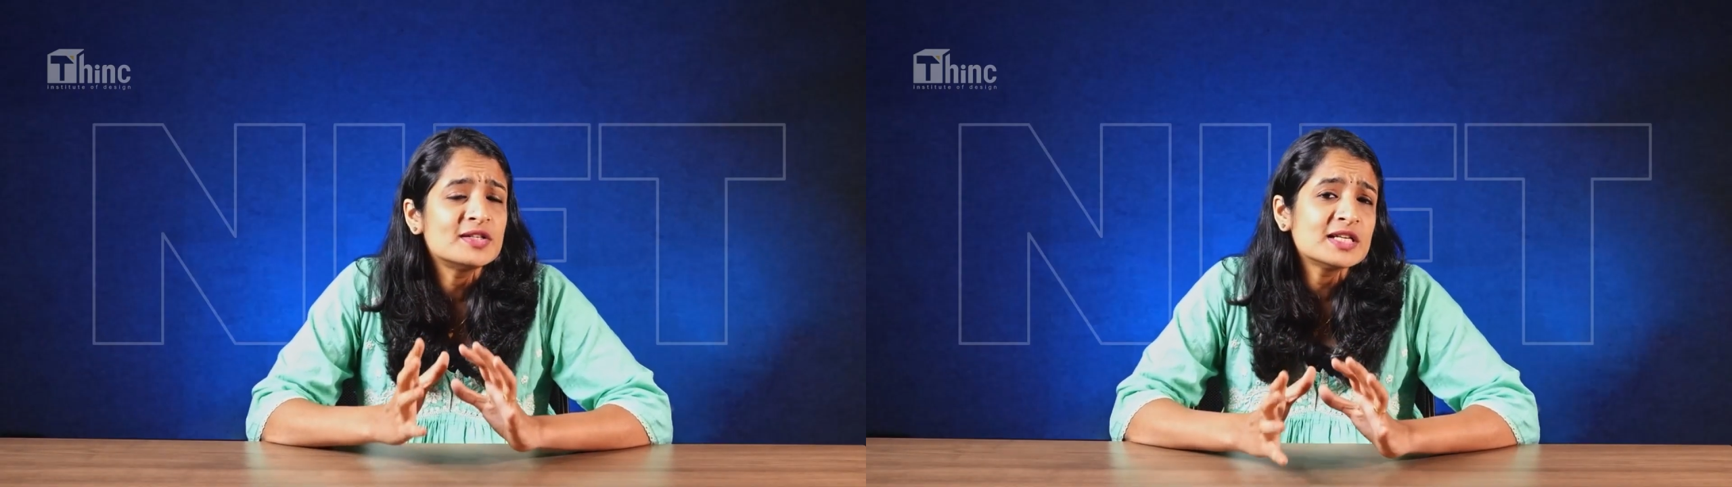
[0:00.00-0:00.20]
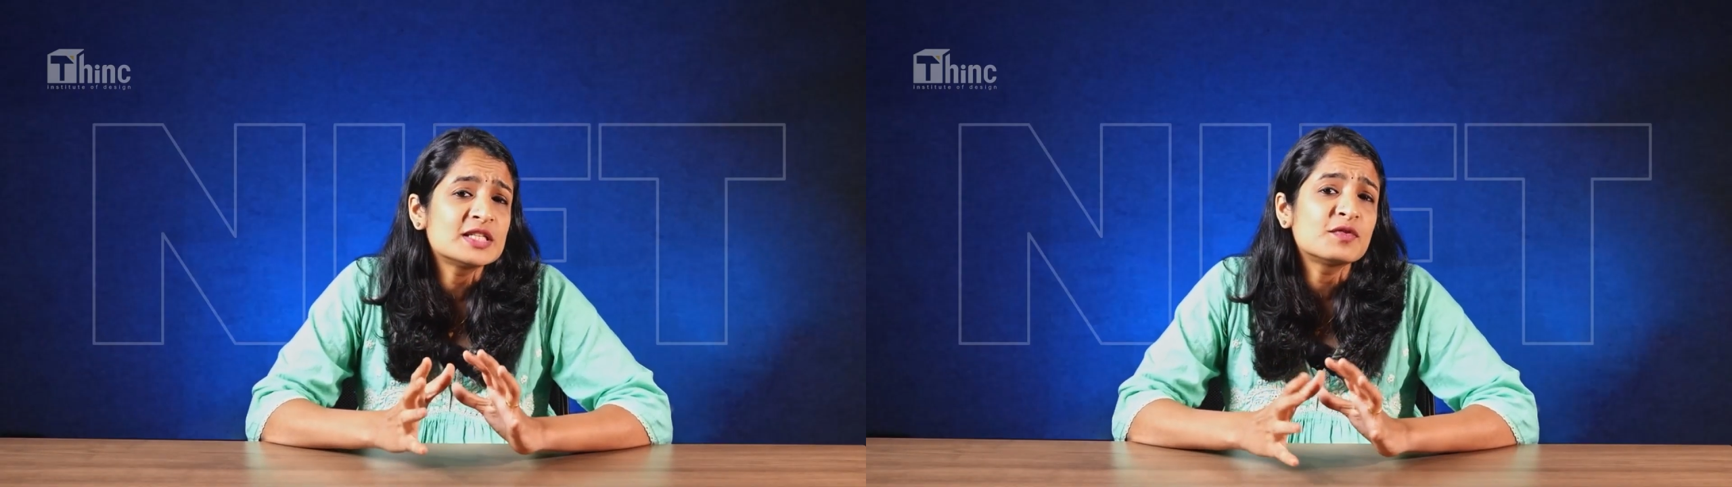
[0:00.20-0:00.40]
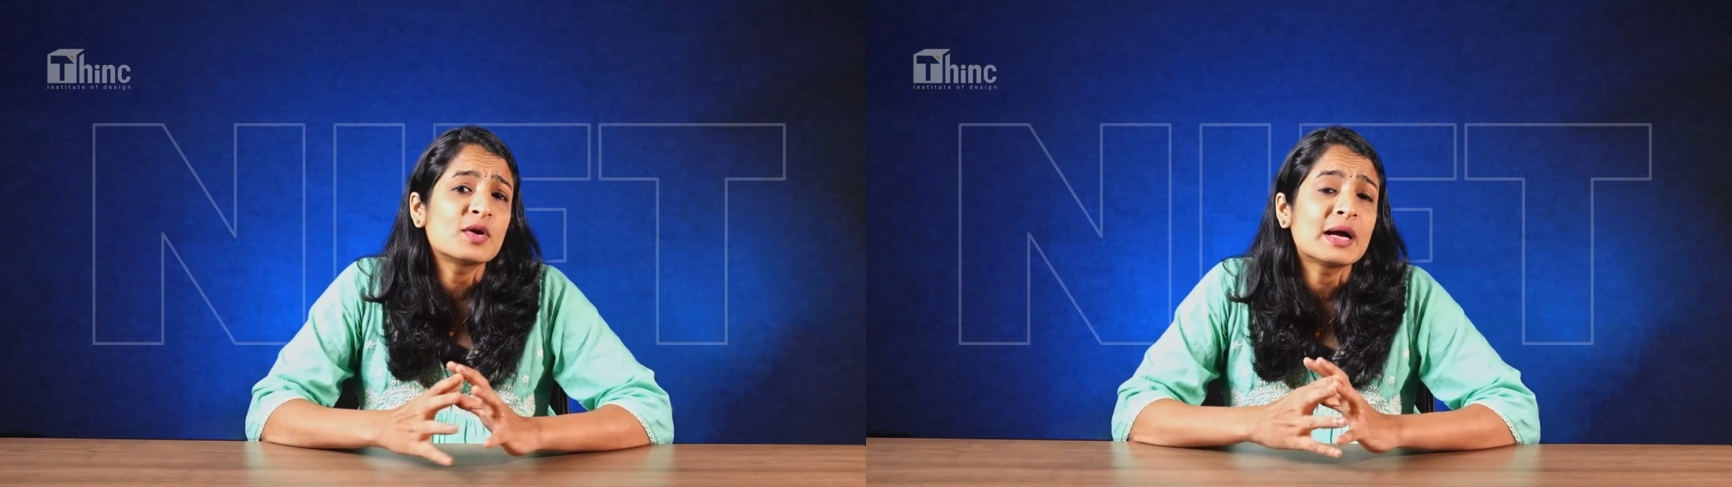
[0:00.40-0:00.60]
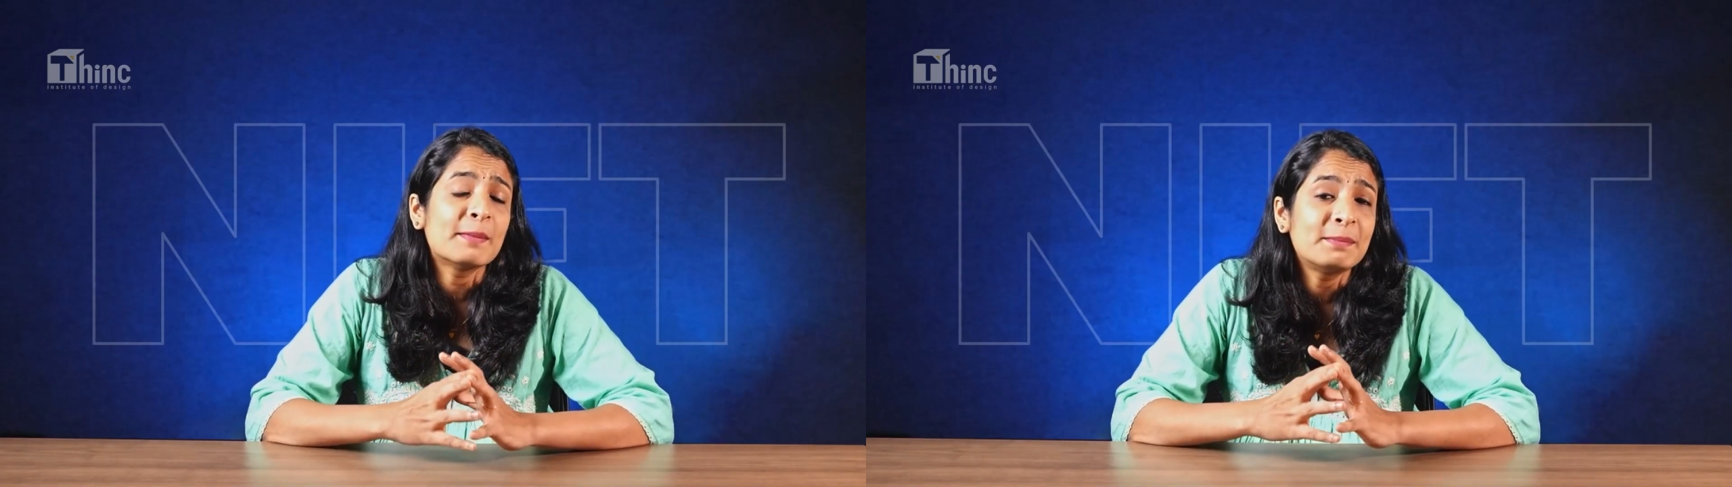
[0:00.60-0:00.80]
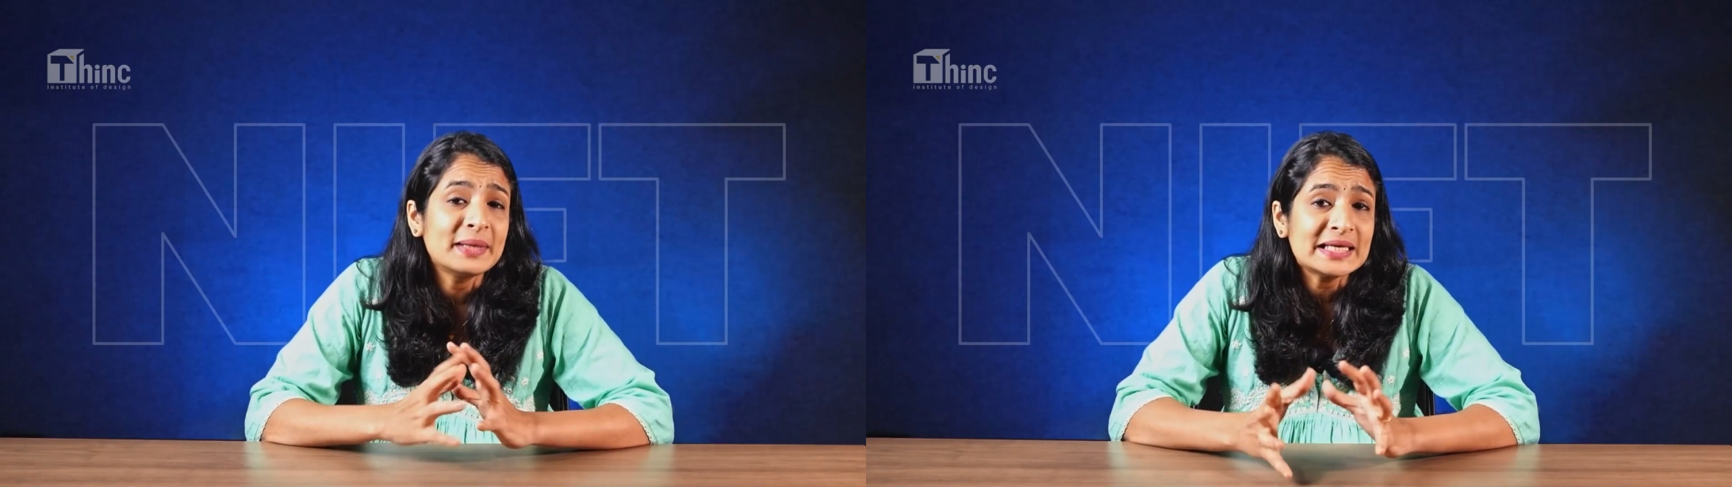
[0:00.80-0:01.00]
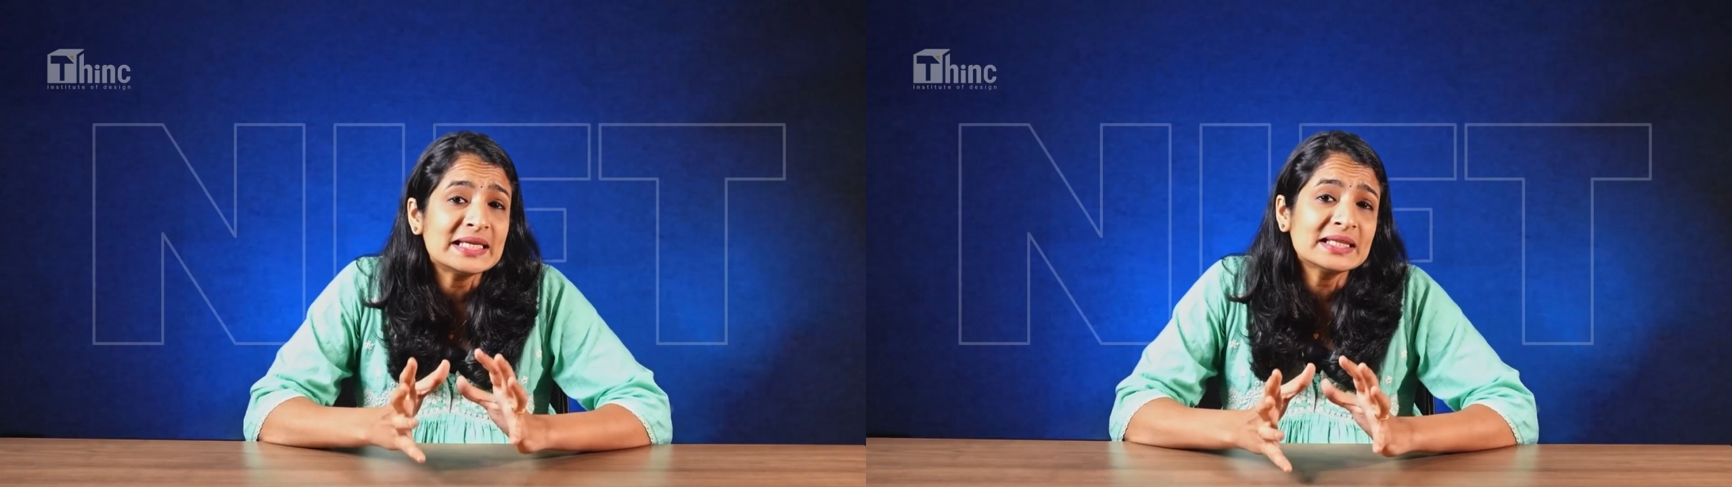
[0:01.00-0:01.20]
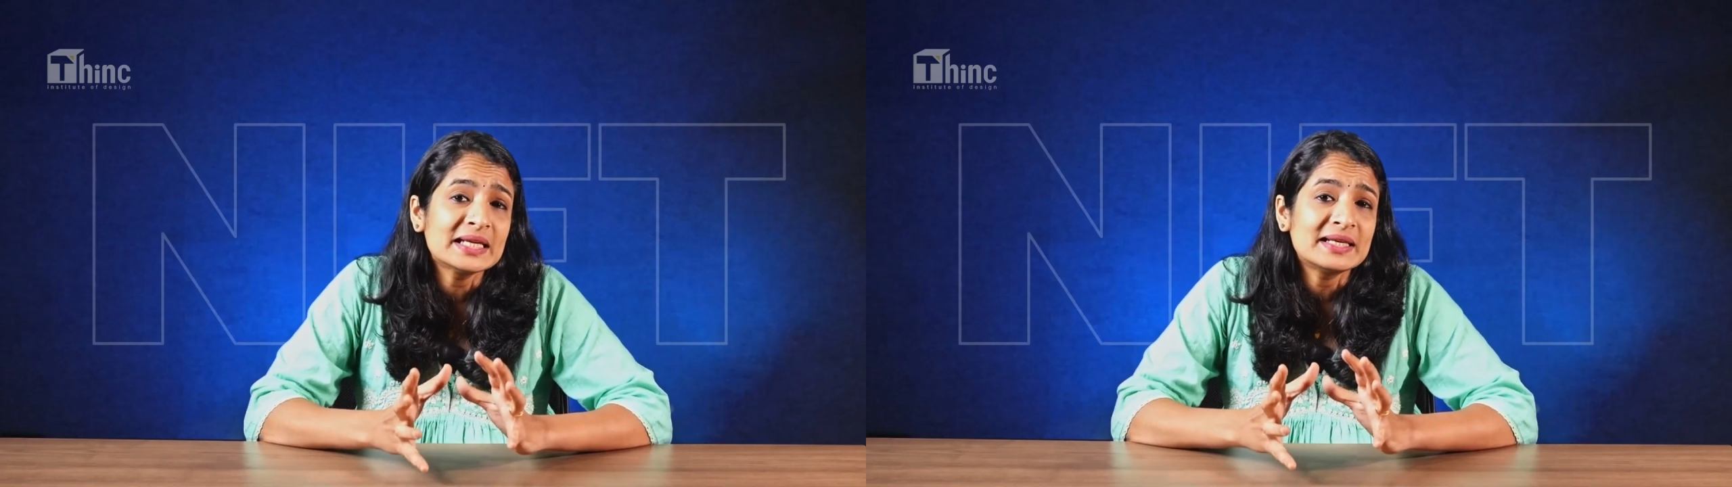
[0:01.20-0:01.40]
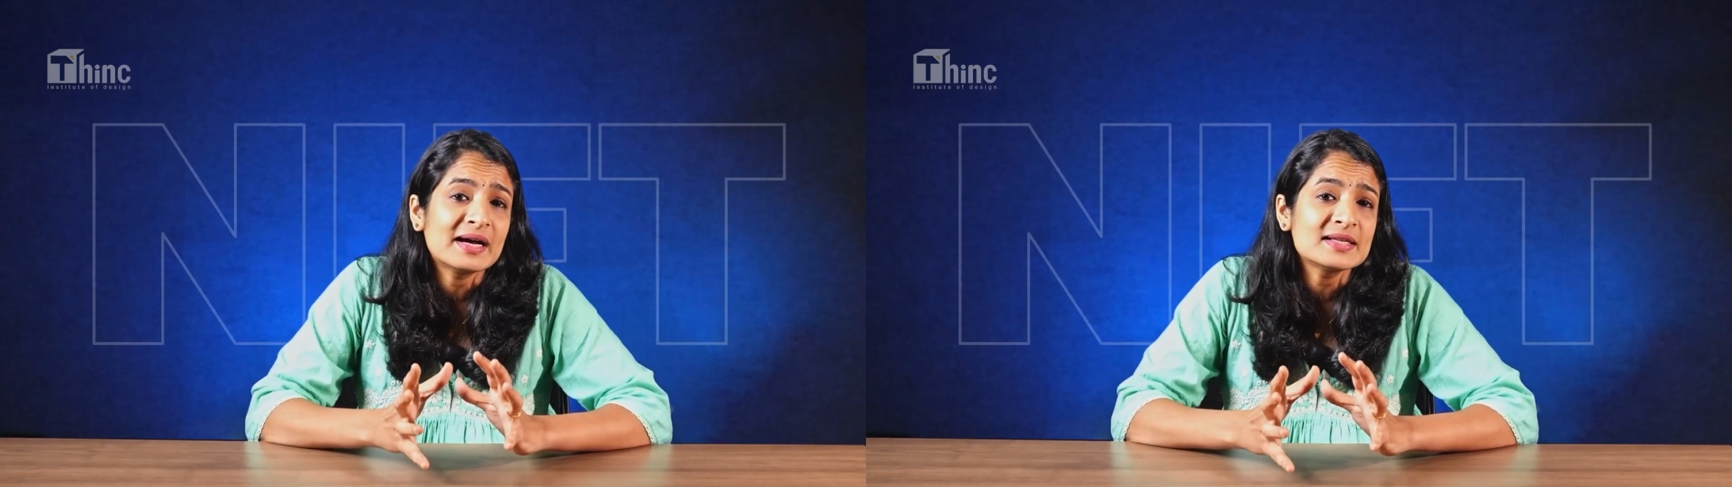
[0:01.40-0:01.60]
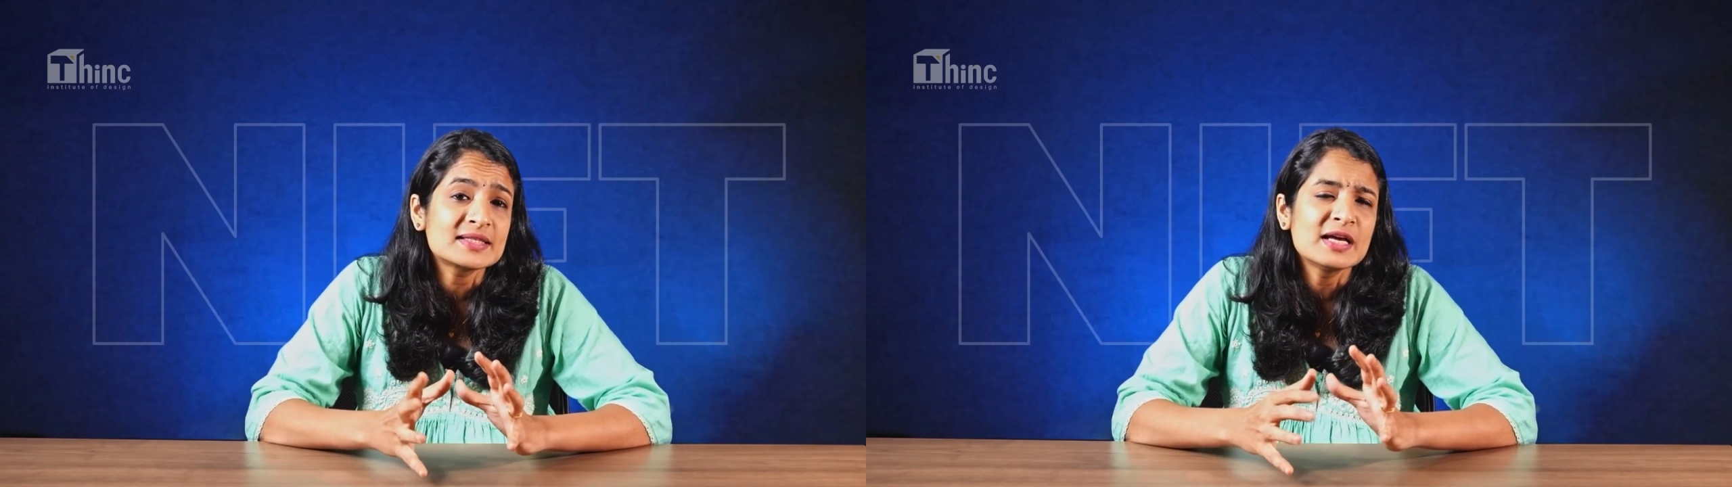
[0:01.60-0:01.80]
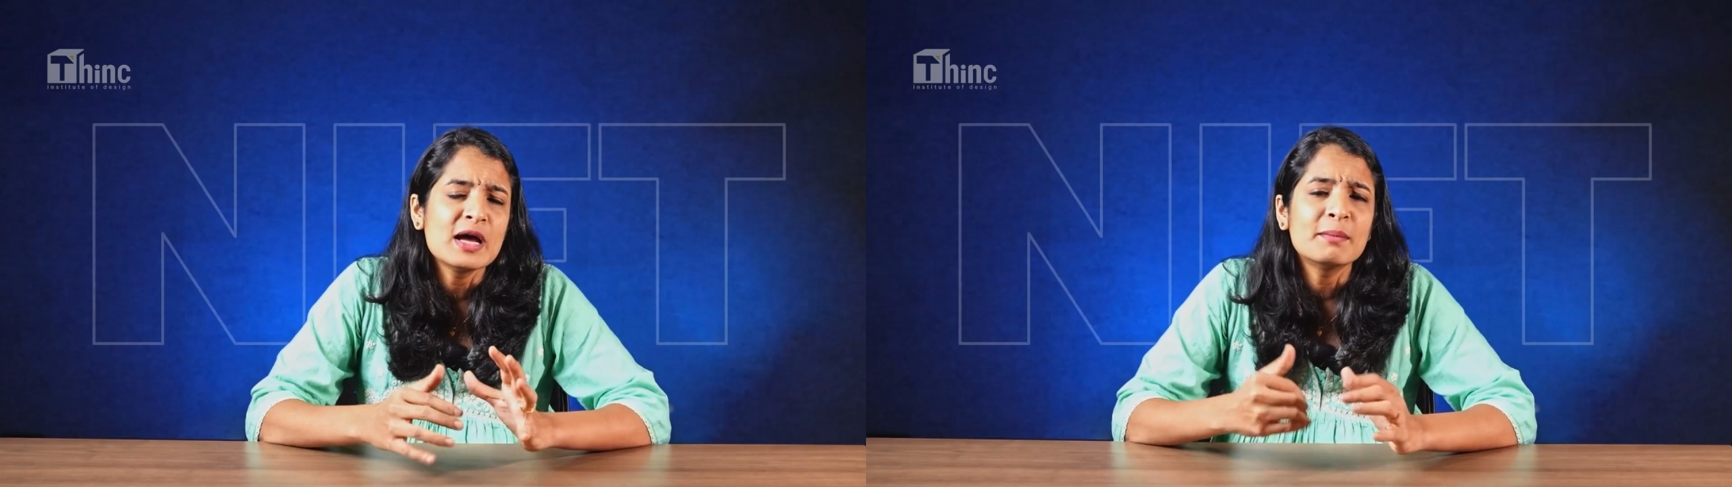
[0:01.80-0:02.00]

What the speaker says: just for completing the task,